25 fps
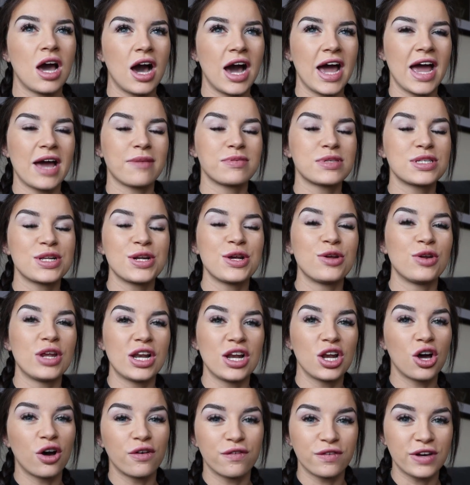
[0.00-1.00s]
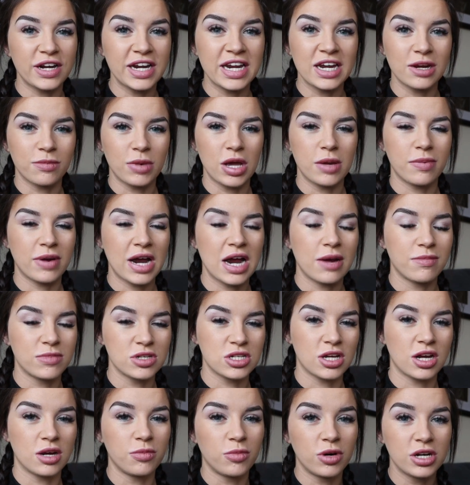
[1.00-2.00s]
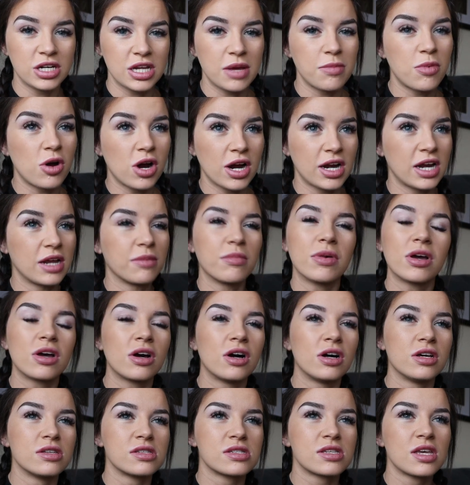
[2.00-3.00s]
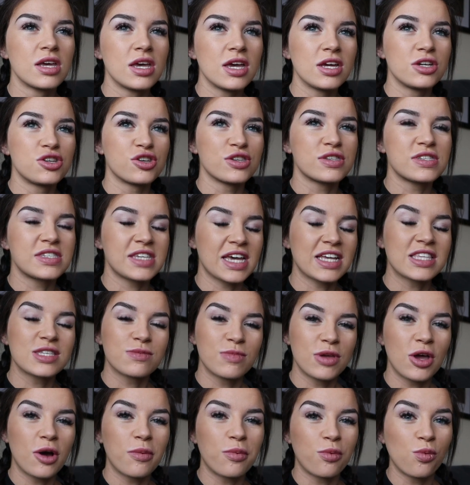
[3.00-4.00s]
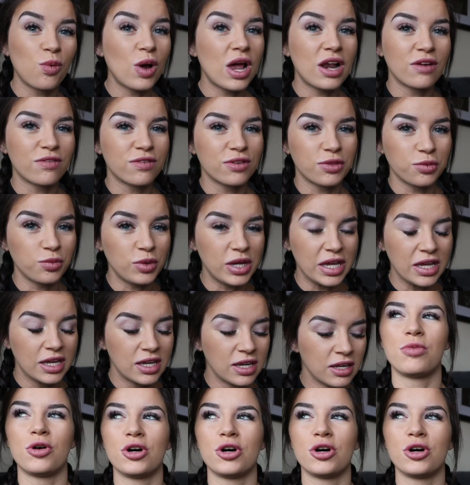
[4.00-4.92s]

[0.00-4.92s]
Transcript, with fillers: I absolutely love cleaning my apartment on a Monday morning because it just sets me up well for the week.